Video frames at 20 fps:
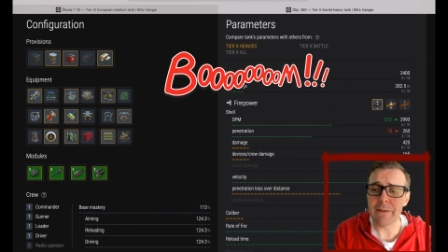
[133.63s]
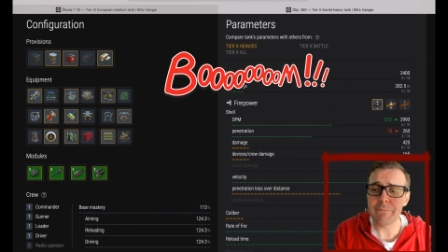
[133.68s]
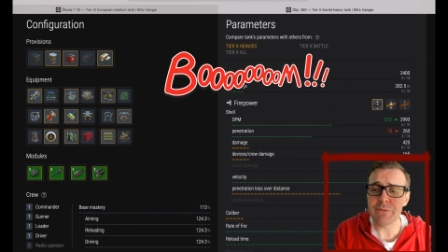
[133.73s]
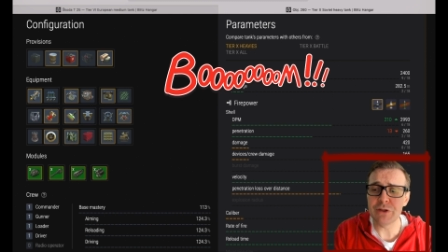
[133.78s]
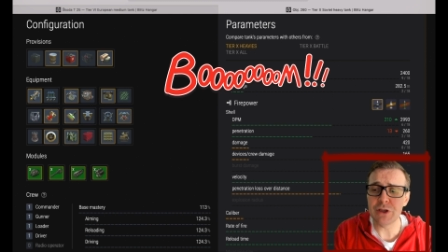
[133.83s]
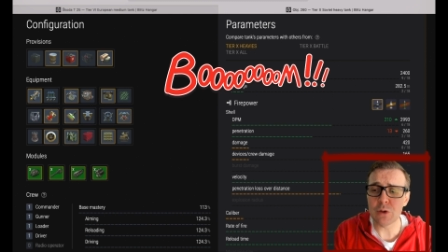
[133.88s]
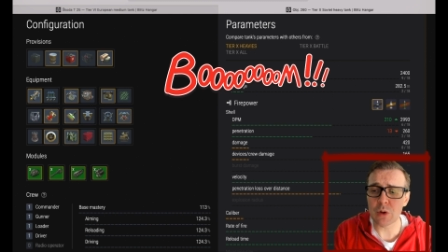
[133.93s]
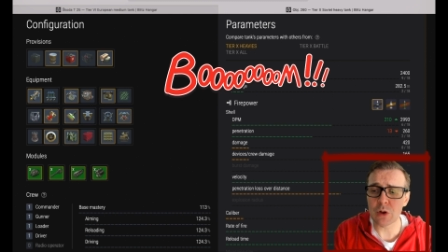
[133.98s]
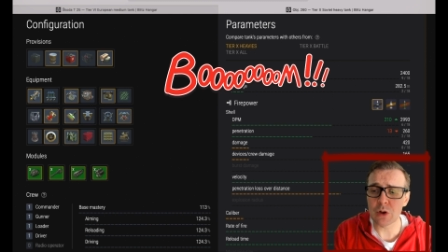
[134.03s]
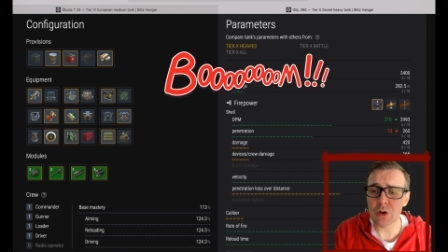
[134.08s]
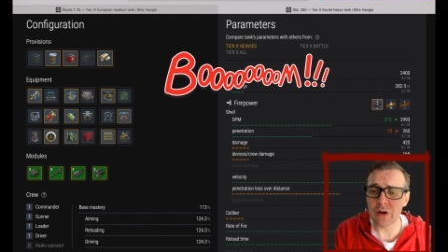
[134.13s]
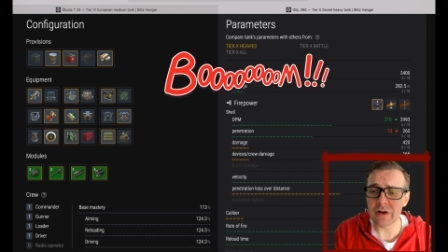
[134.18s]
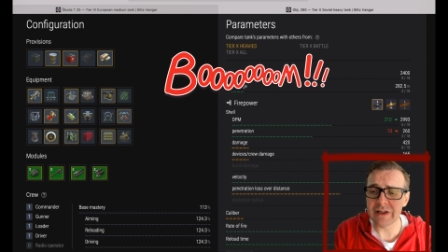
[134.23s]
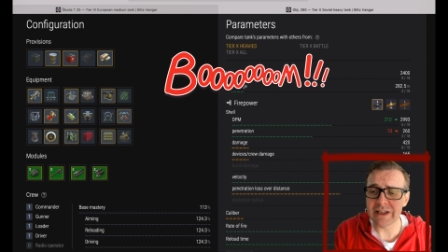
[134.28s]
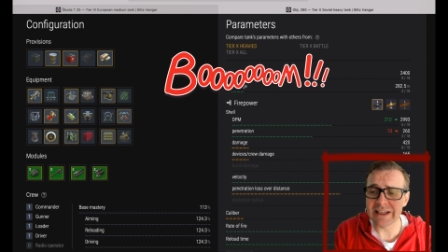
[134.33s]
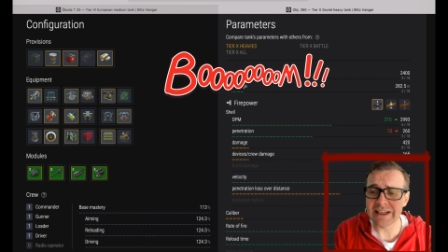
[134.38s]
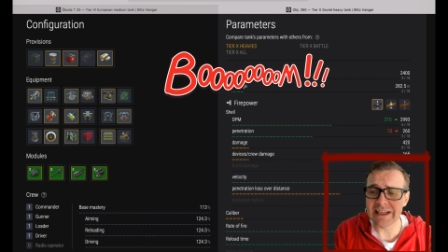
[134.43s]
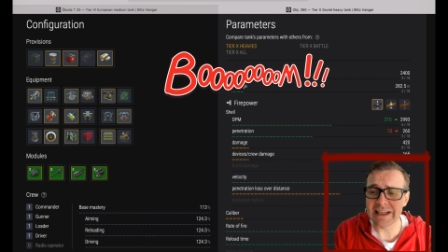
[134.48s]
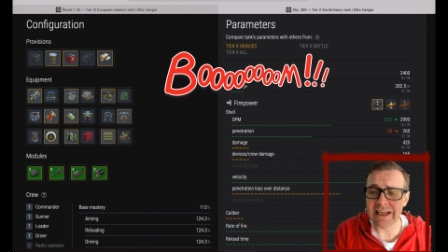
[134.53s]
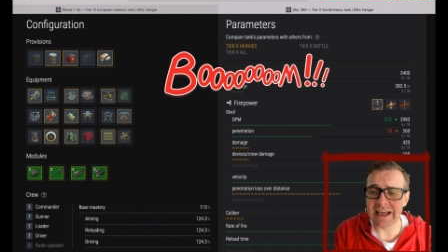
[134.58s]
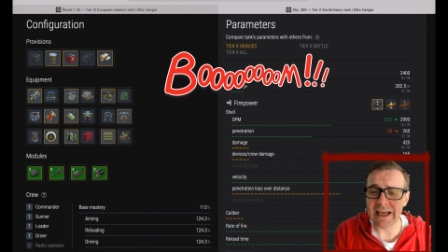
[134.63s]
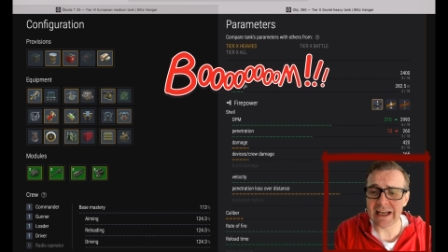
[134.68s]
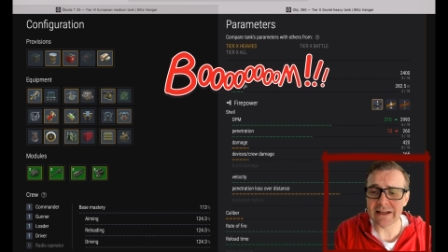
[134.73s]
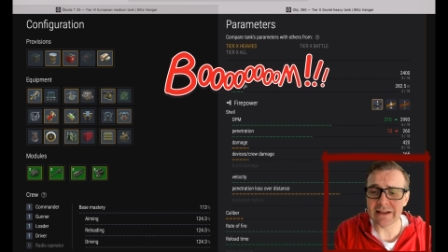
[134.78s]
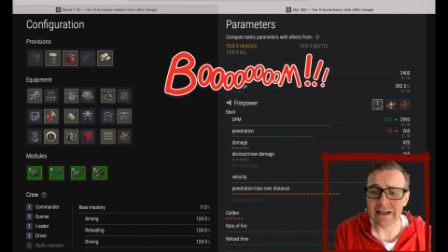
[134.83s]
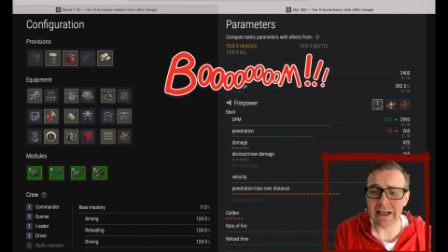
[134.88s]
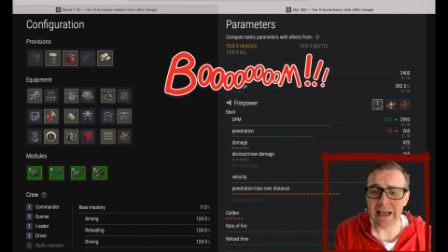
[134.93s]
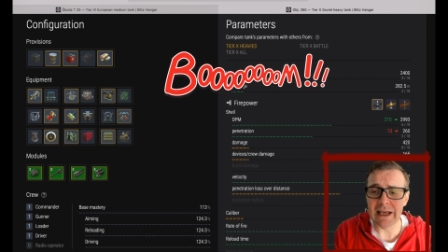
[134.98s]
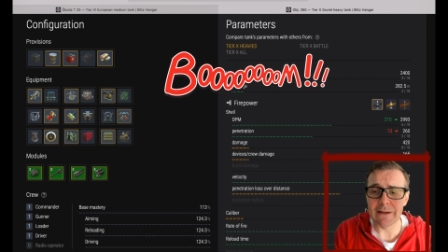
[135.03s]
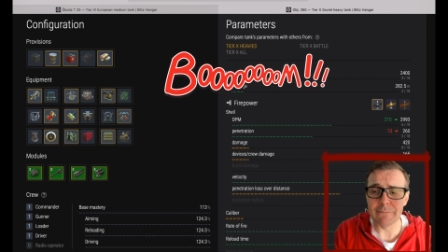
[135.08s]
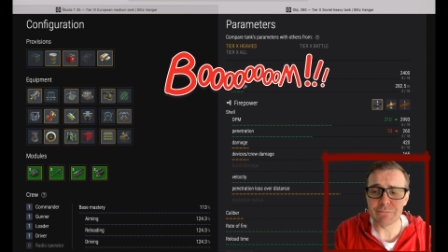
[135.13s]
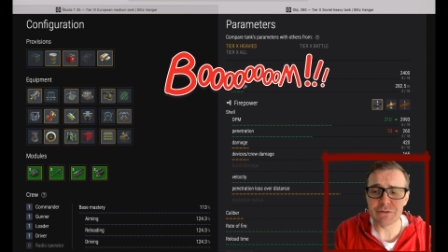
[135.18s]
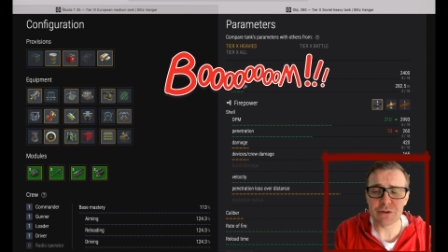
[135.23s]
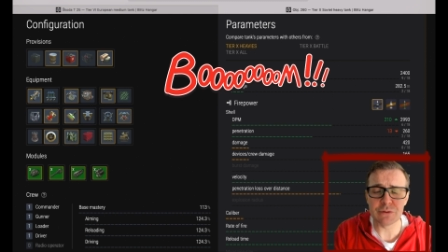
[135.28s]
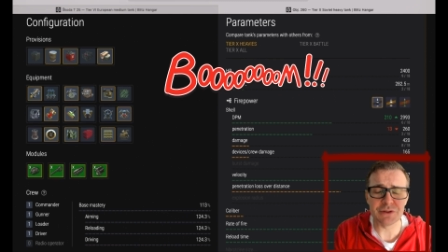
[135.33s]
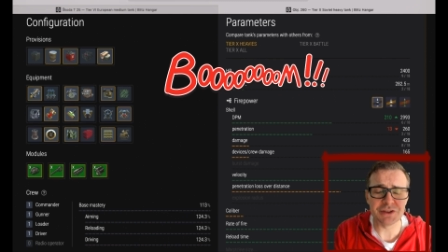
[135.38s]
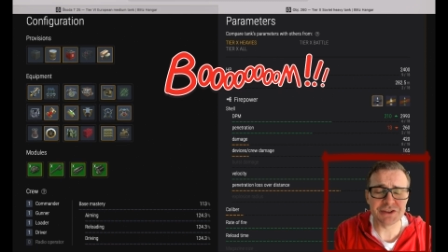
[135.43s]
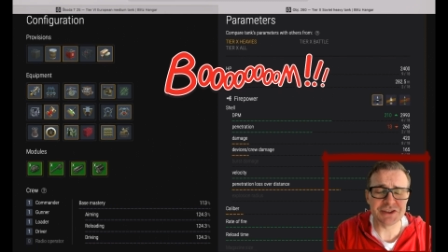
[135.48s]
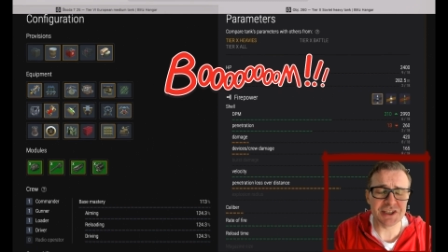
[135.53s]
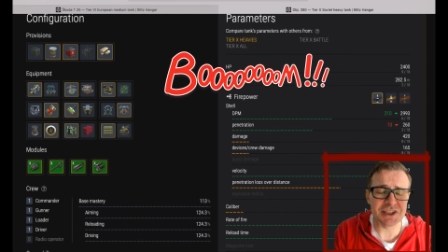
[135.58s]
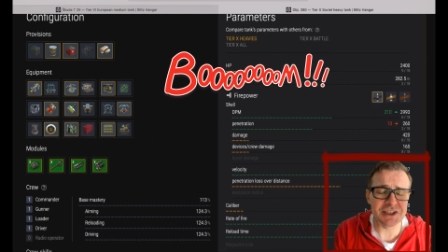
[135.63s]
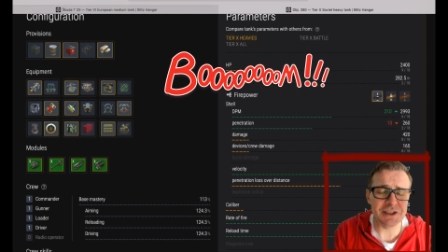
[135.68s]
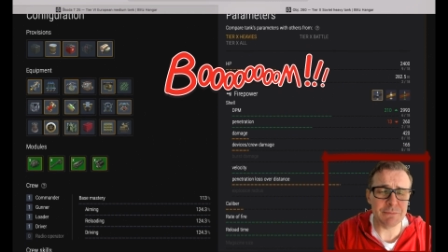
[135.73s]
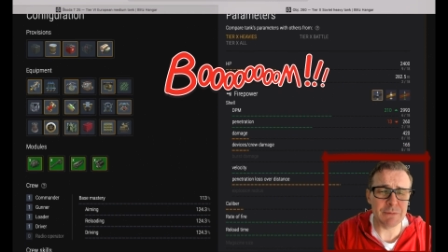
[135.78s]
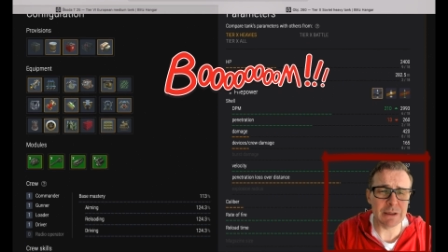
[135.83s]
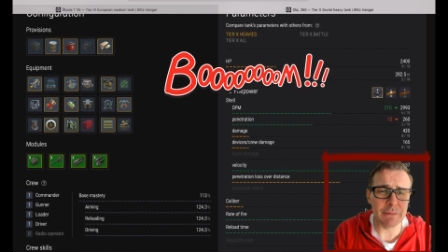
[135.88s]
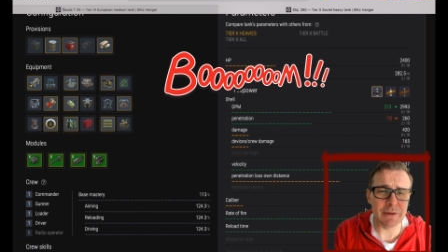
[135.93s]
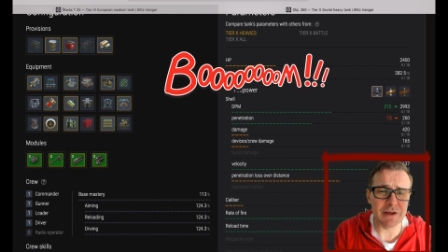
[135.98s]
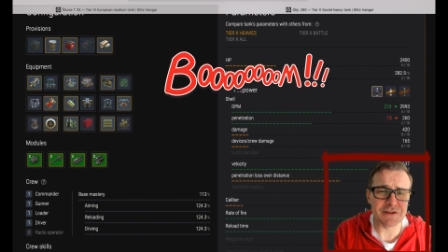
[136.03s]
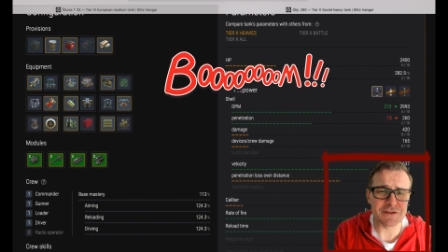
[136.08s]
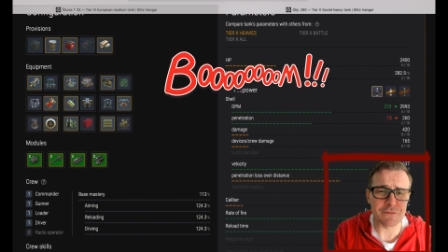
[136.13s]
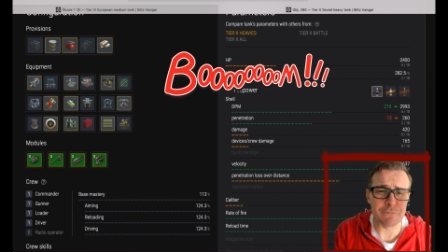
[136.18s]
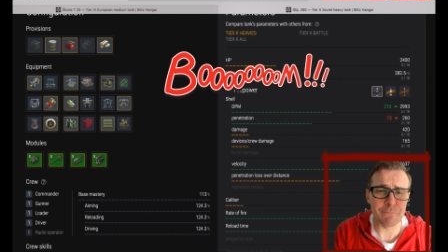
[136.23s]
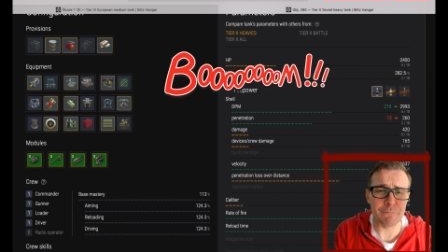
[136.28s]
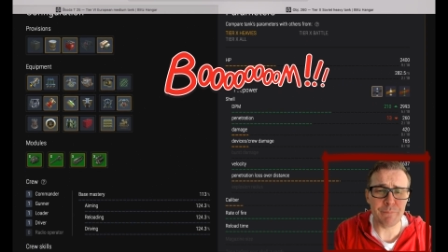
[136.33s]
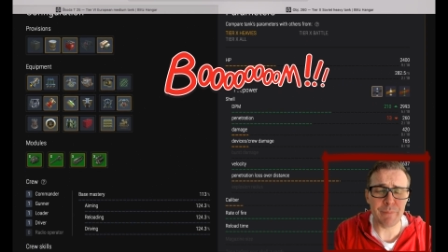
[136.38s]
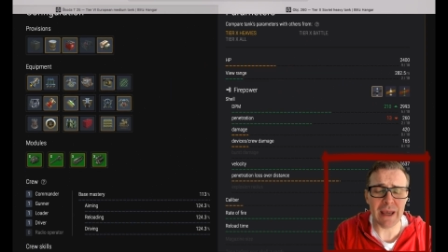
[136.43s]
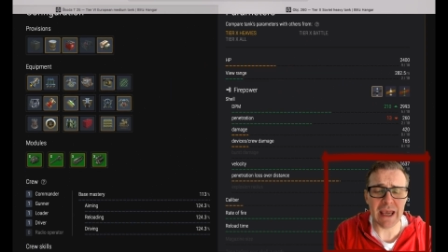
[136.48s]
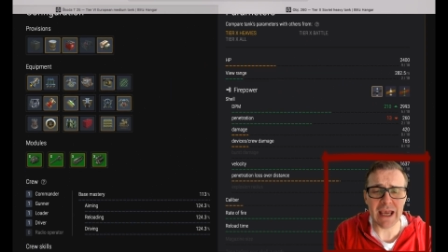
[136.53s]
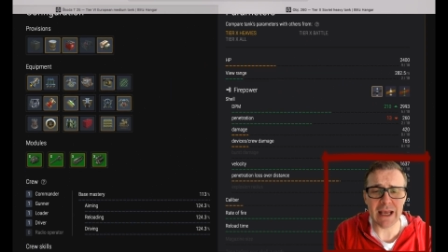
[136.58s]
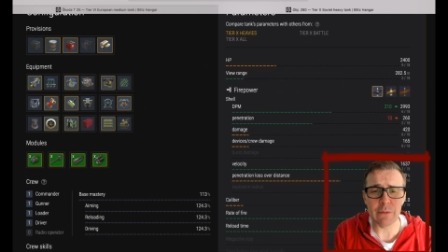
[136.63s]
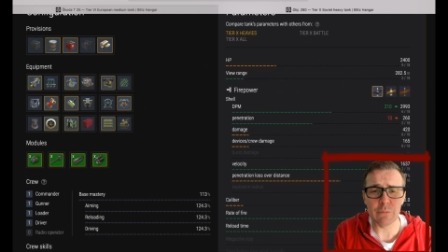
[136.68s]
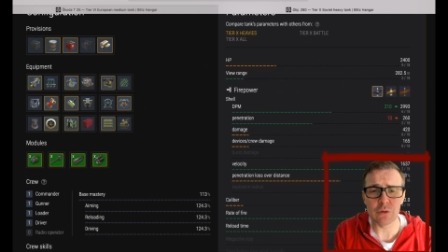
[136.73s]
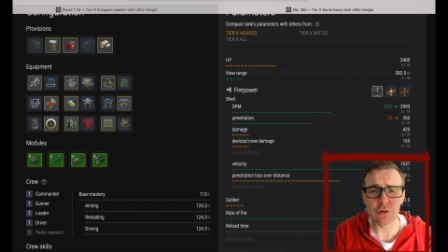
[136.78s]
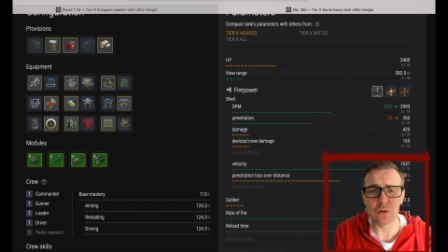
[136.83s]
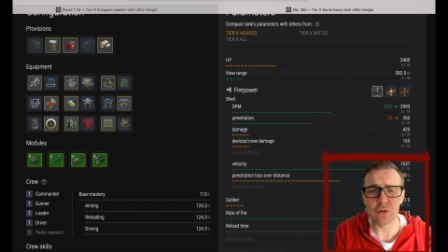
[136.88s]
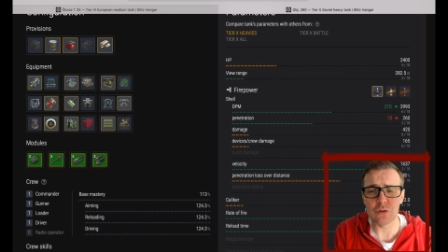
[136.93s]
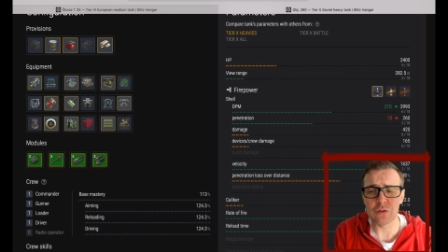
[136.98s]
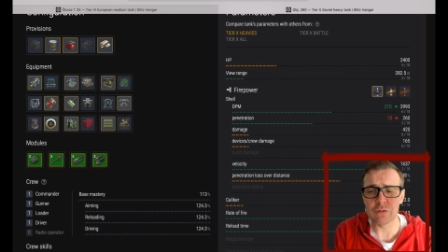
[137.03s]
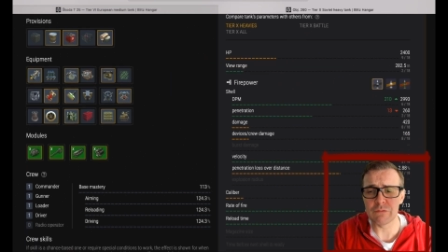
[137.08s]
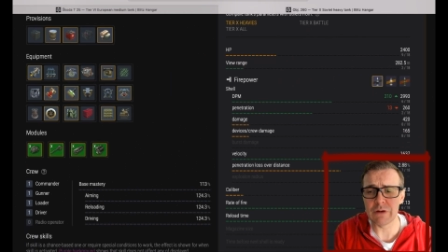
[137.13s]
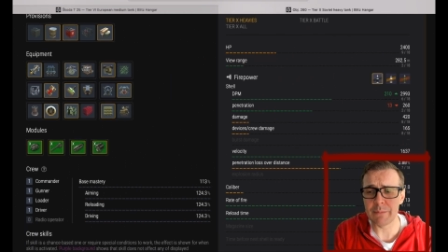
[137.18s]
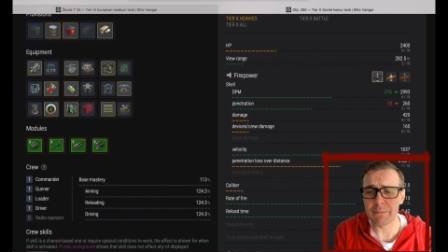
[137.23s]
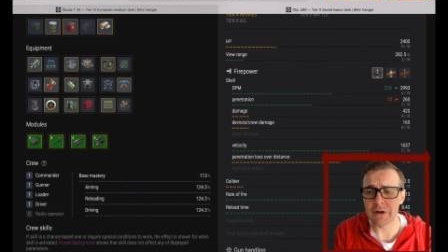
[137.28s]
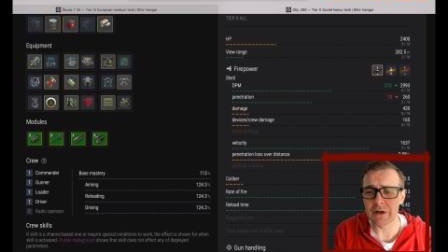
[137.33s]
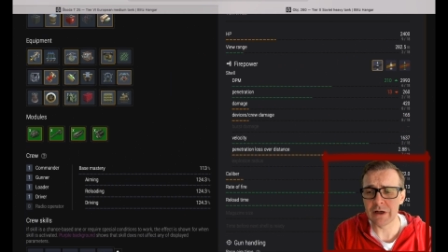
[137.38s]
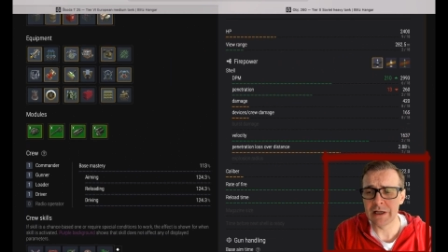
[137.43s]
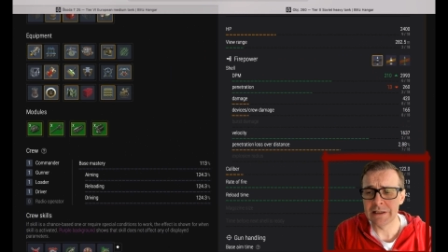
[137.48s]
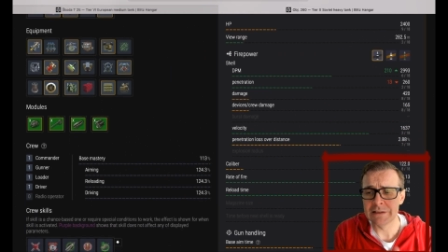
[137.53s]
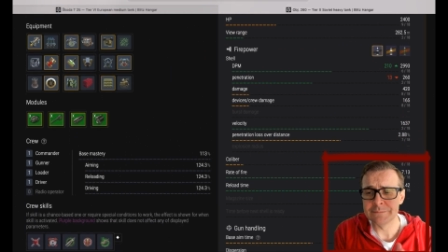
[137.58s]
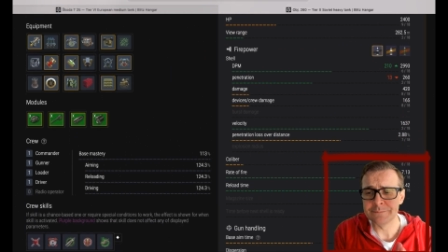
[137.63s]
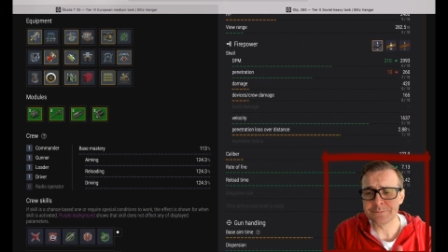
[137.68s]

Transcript: You are going to get 260mm of pen with gun rammer,